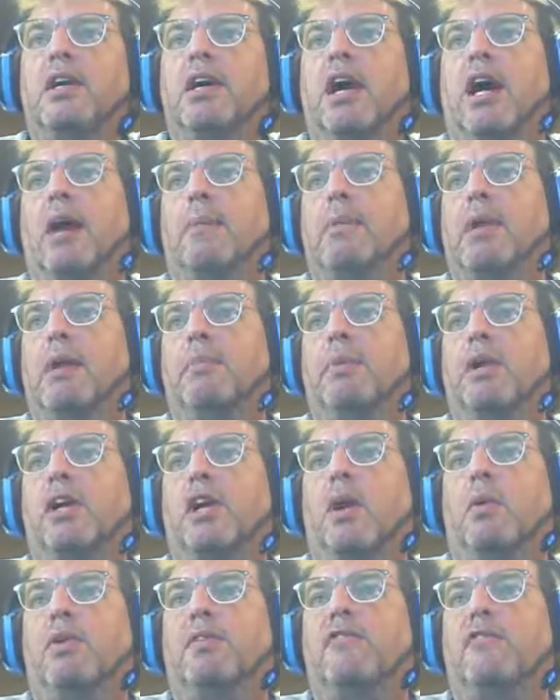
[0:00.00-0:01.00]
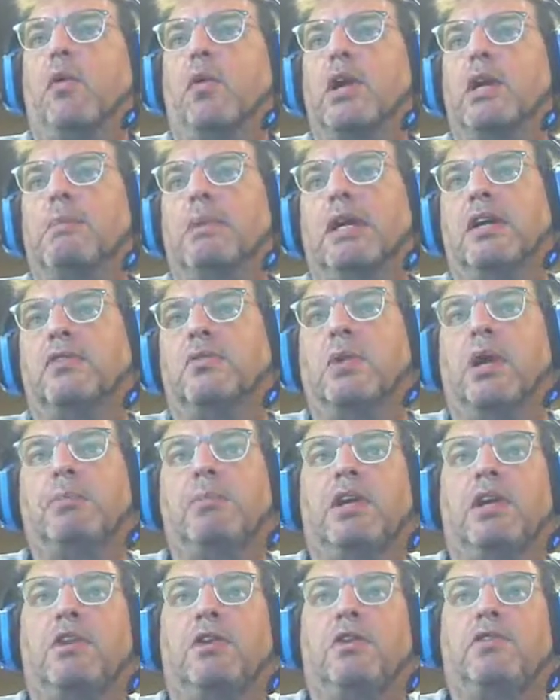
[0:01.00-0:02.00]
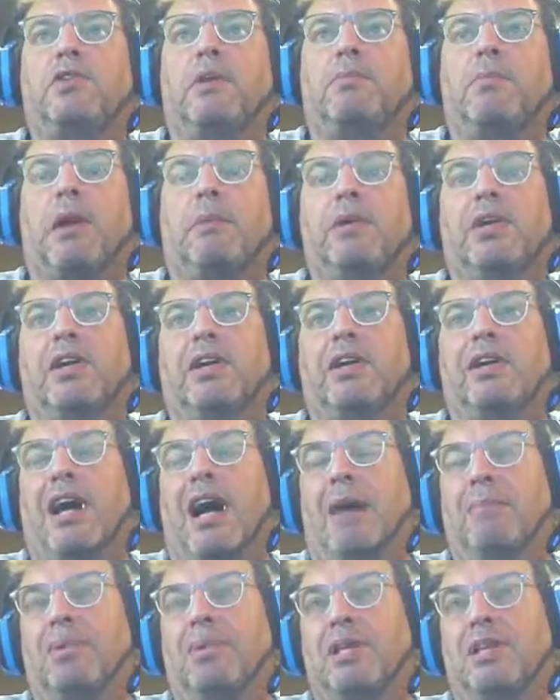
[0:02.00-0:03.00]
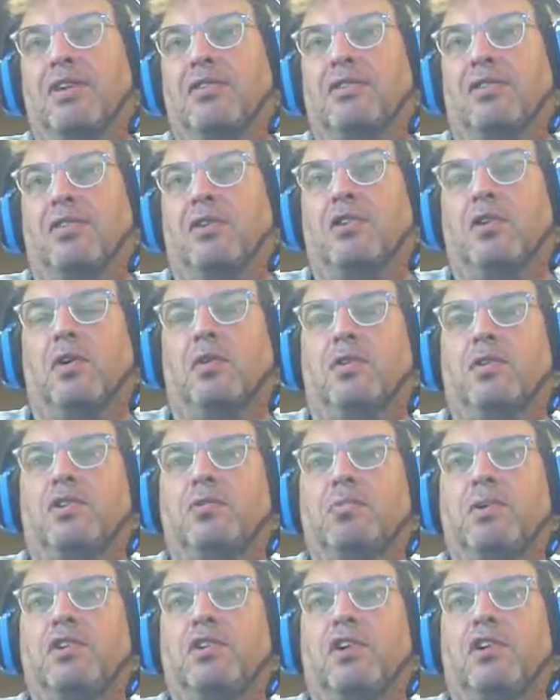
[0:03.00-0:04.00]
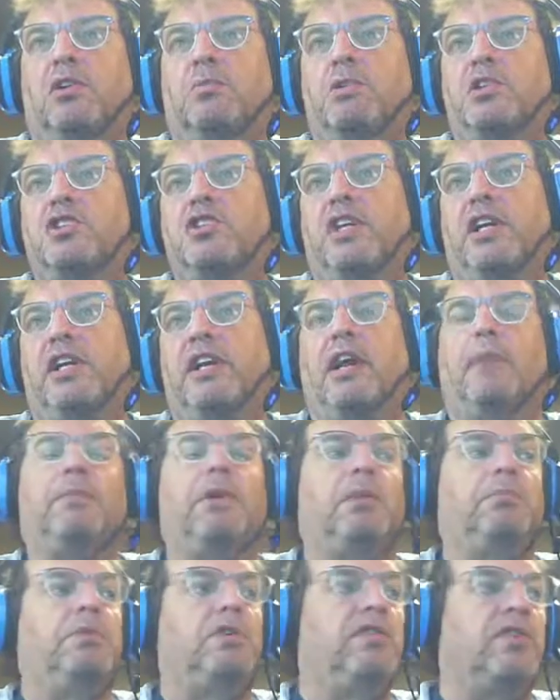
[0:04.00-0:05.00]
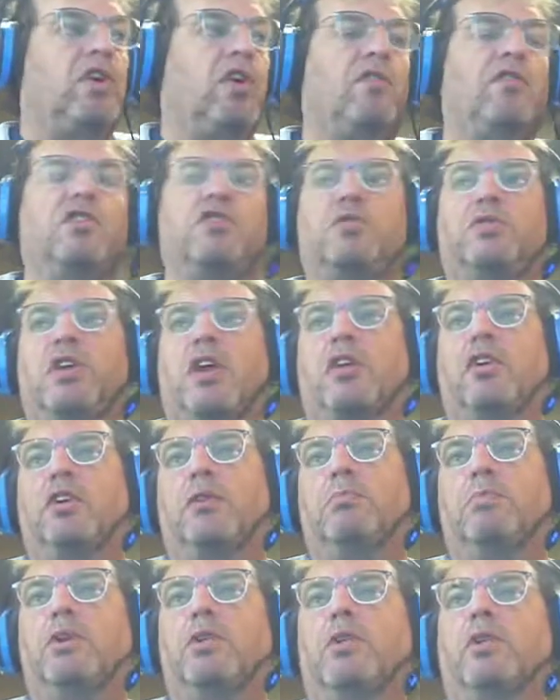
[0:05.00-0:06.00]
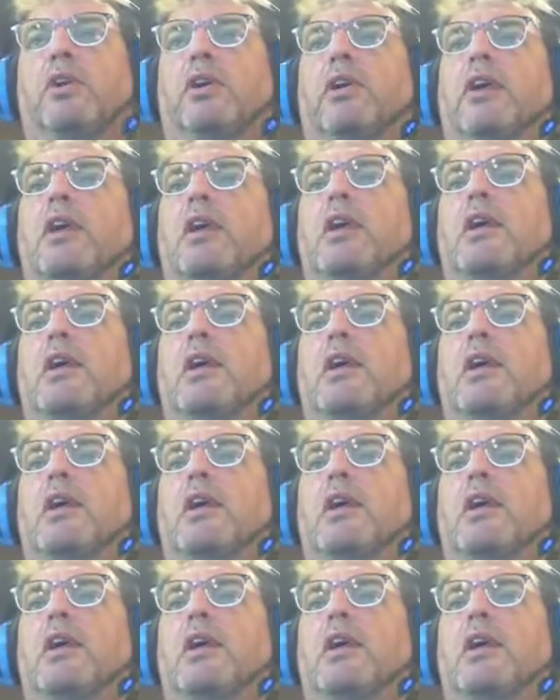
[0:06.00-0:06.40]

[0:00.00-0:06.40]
But I'm going to go with 40 because what I'm going to do is I'm probably going to copy this or clone this particular machine, and I'm going to move it over to another computer